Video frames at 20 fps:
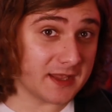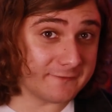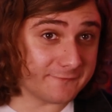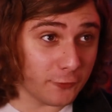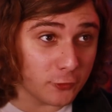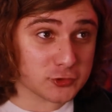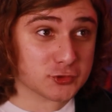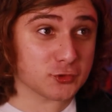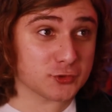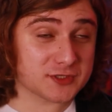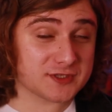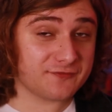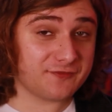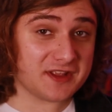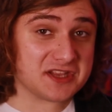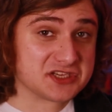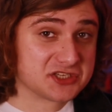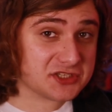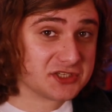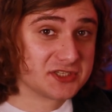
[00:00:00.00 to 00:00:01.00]
In Four Swords
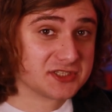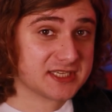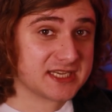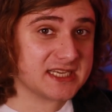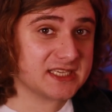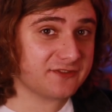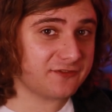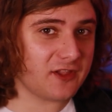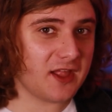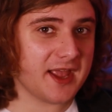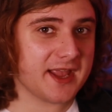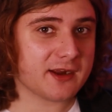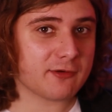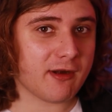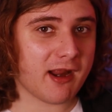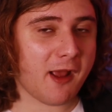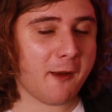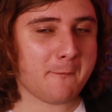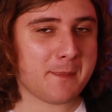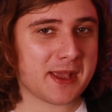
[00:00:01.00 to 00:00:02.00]
Adventures, he's flying
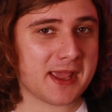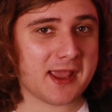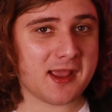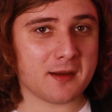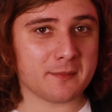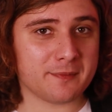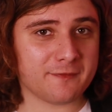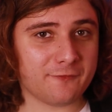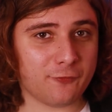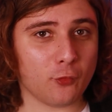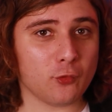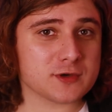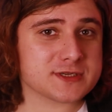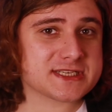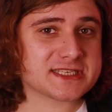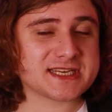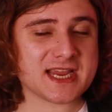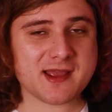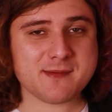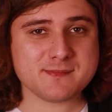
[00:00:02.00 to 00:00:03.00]
around picking up
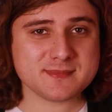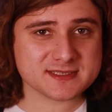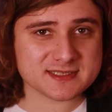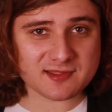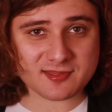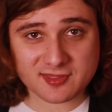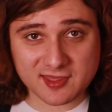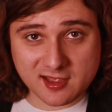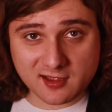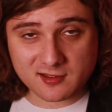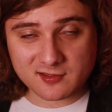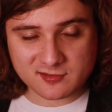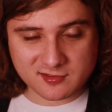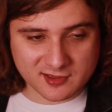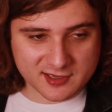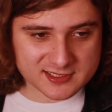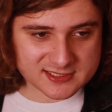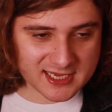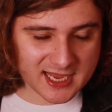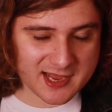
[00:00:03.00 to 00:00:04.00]
Force Gems, the thing
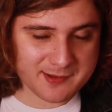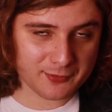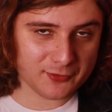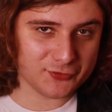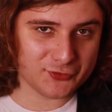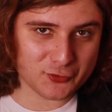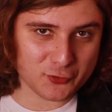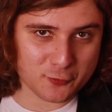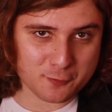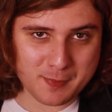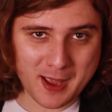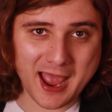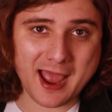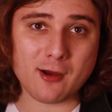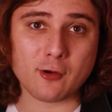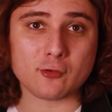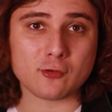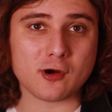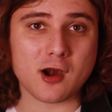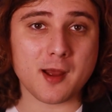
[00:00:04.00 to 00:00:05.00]
that is able to
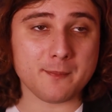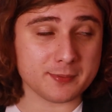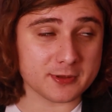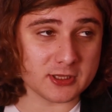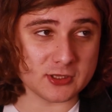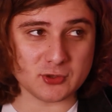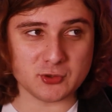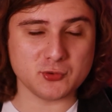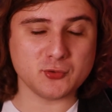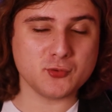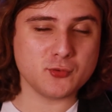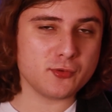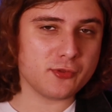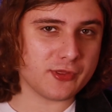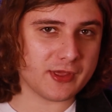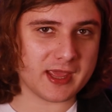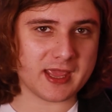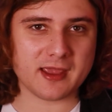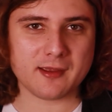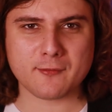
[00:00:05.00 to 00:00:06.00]
power up you,
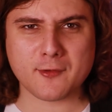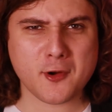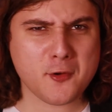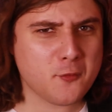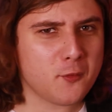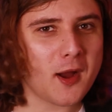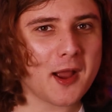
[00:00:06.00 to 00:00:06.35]
the hero.